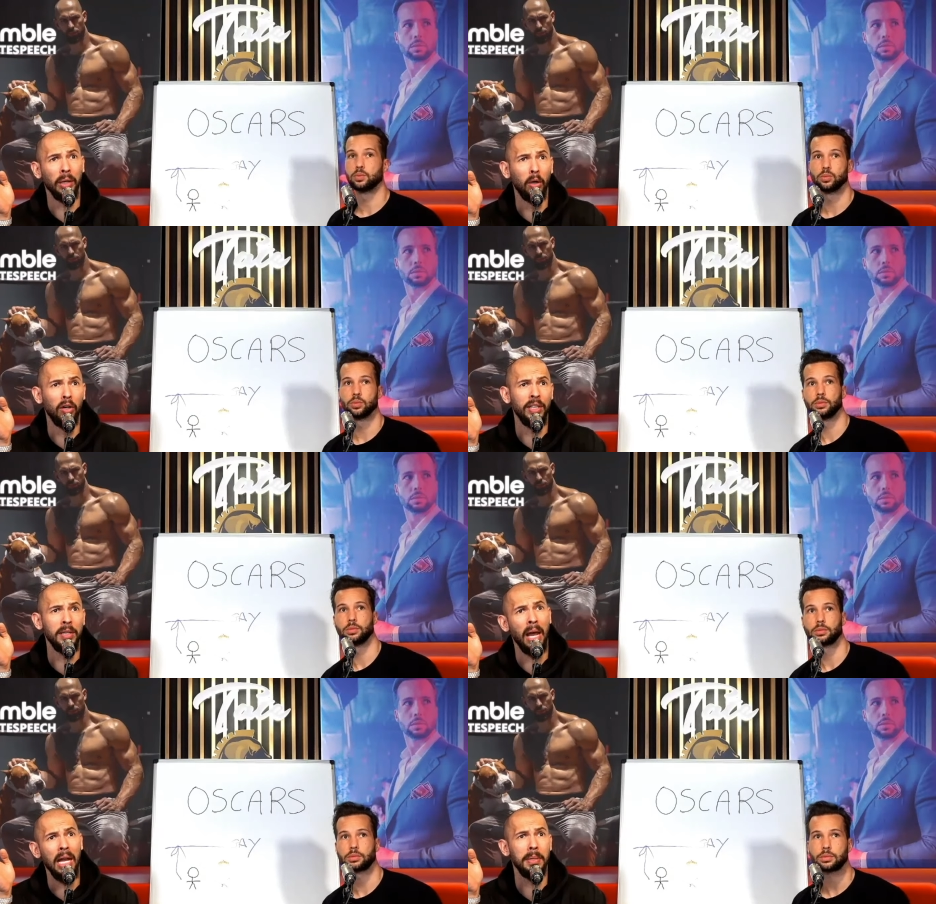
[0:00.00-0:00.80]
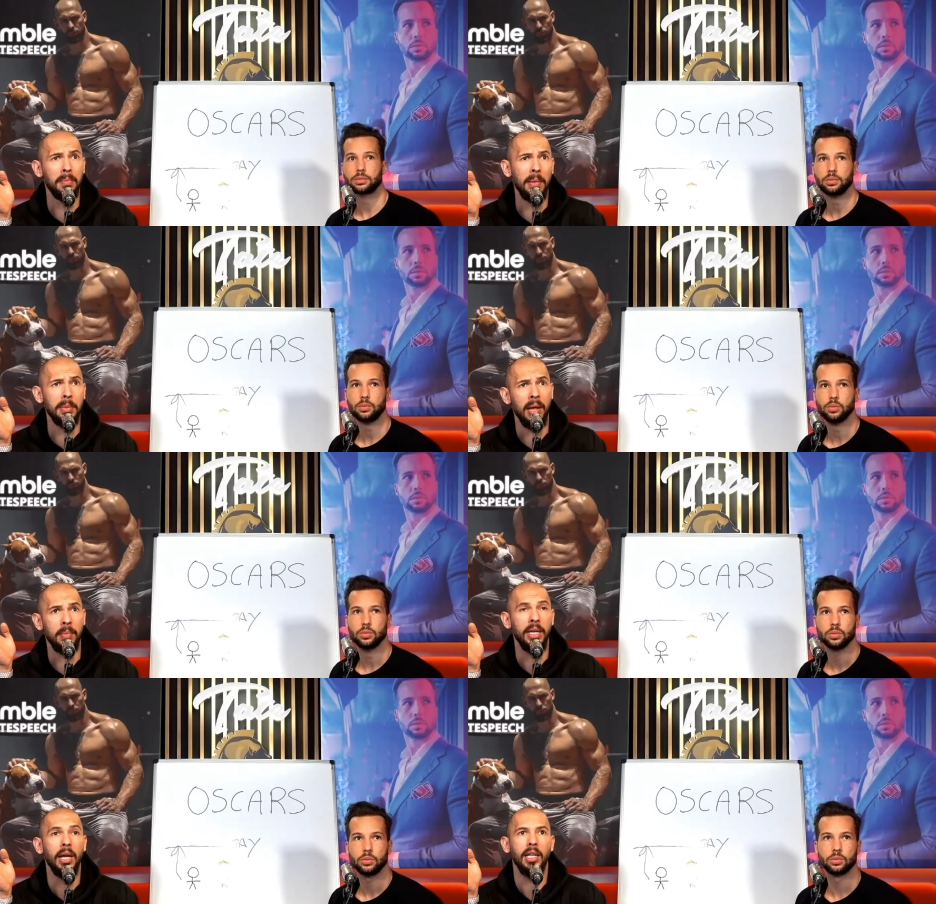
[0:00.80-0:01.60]
Speaker 1: a movie. Maybe, maybe,
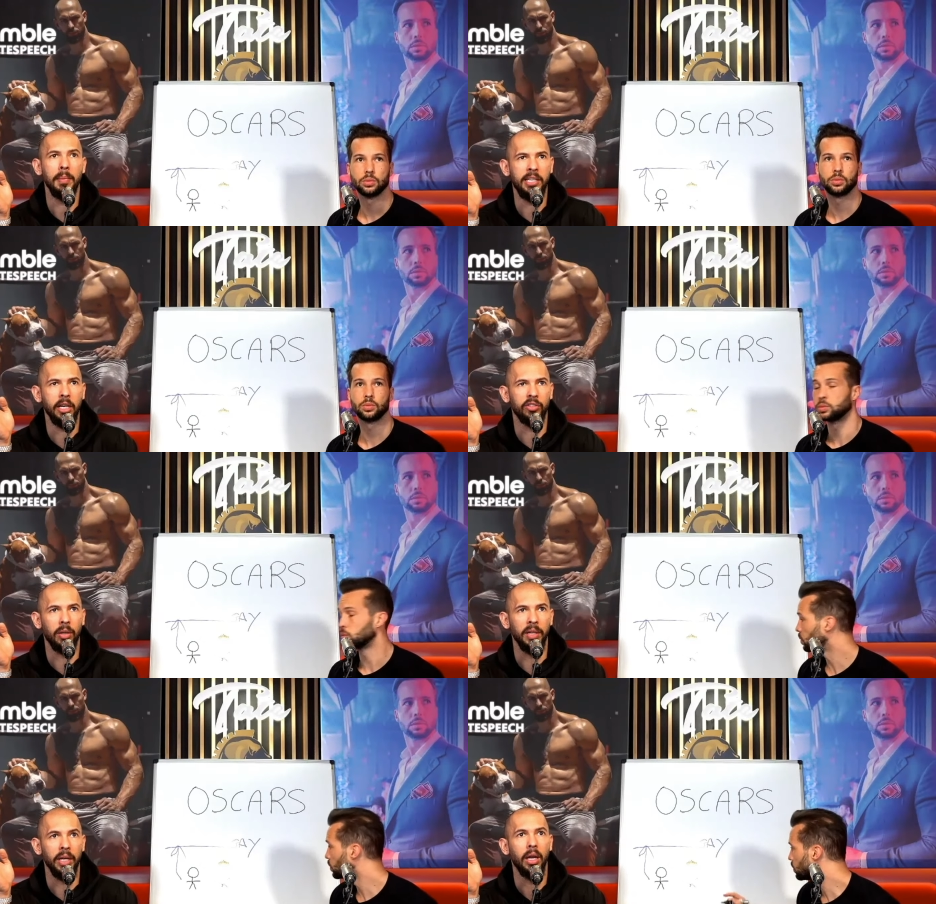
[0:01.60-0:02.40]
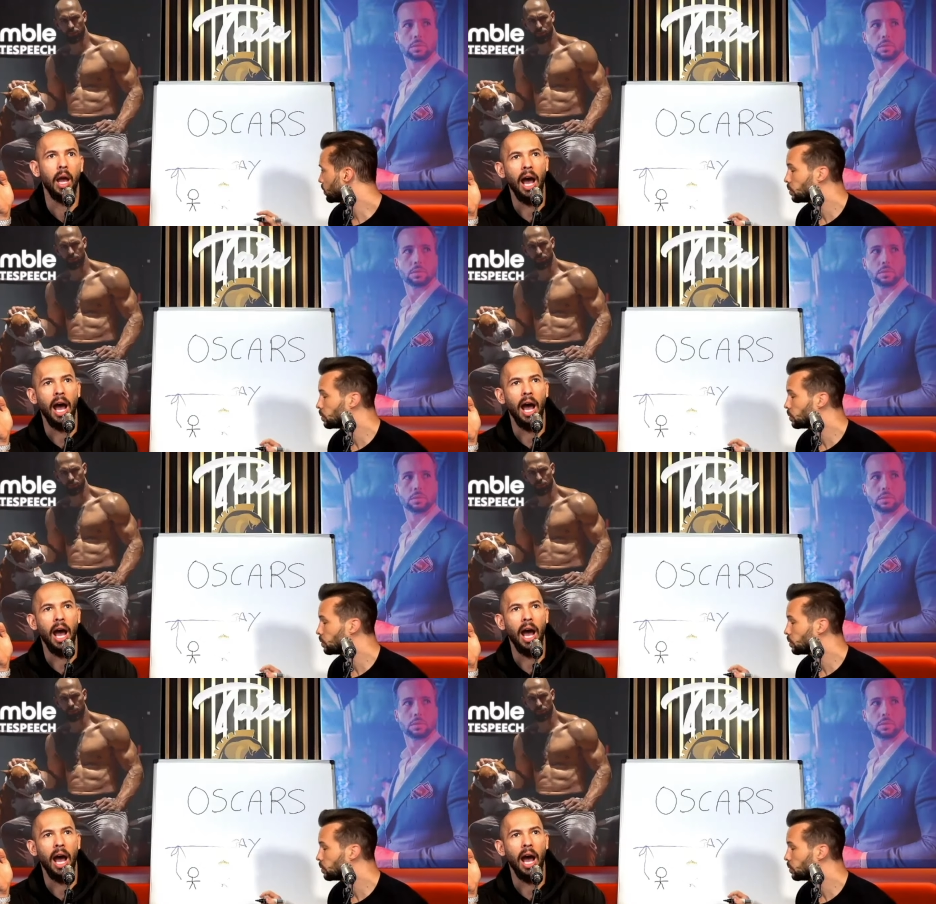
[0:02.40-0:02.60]
maybe. Let me tell you something.